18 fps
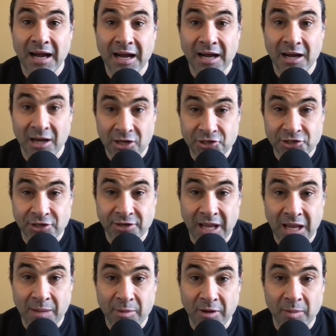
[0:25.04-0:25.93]
Hunter
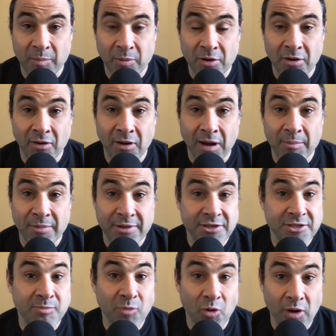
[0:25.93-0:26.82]
came on the program
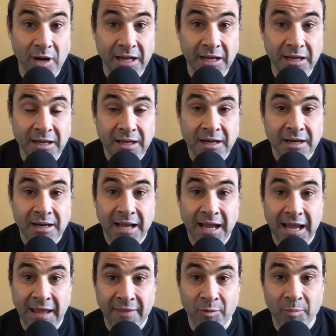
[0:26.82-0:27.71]
this morning,
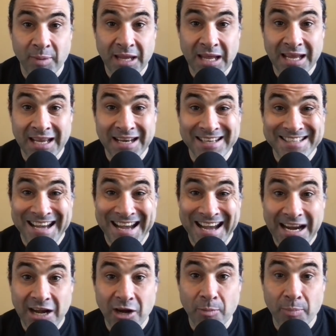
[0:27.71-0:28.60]
and there'll be an
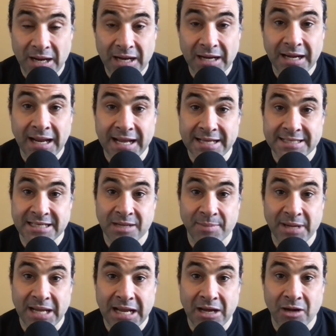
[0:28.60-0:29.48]
entire podcast
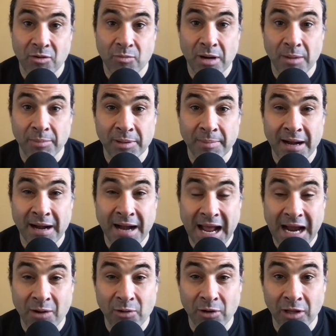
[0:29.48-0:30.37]
coming out, probably about an
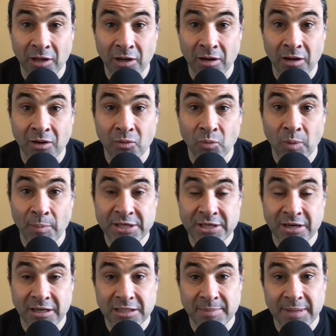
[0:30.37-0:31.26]
hour long, where we
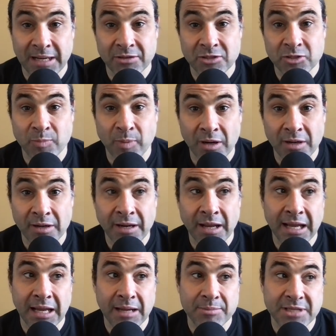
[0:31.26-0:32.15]
talked about Spartan
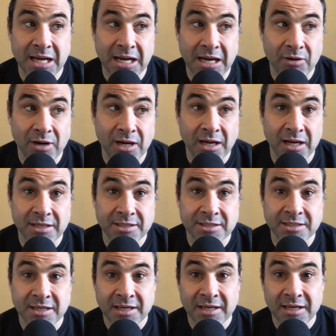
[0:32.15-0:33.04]
games,
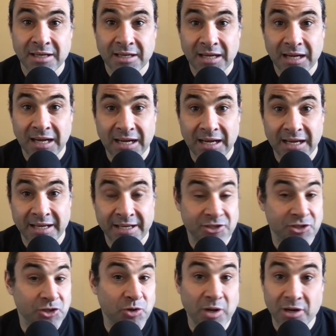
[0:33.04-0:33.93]
Hyrox, his
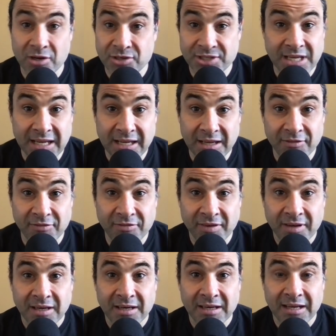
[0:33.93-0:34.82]
New Year's Eve,
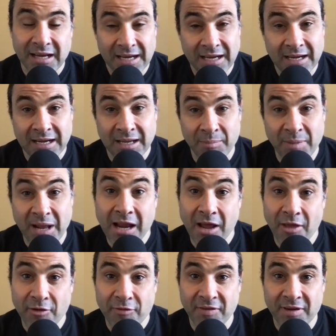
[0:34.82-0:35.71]
and many
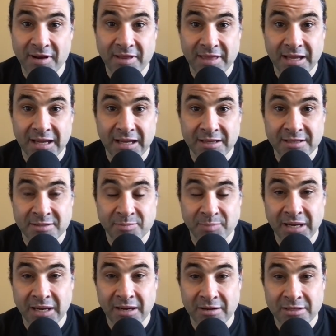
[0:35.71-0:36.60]
other fun things.
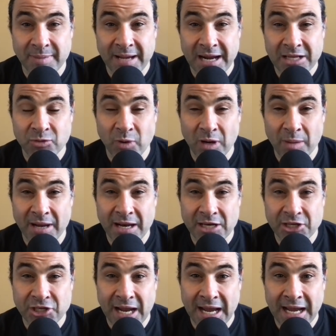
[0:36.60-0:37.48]
But here's about a
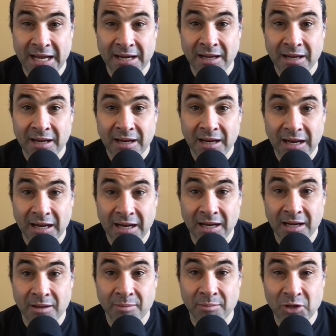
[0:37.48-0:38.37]
20-minute chat,
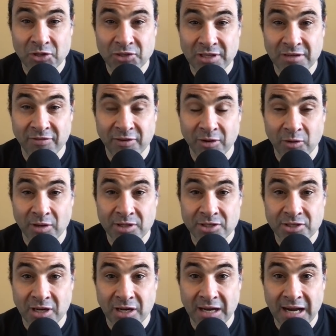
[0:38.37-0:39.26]
mostly
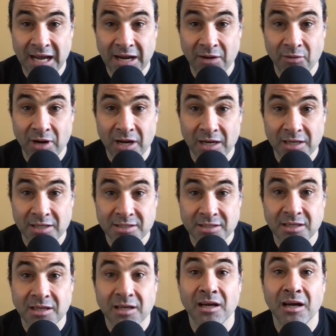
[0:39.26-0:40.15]
focused on
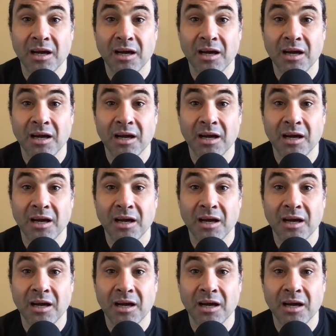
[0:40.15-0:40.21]
Hyrox.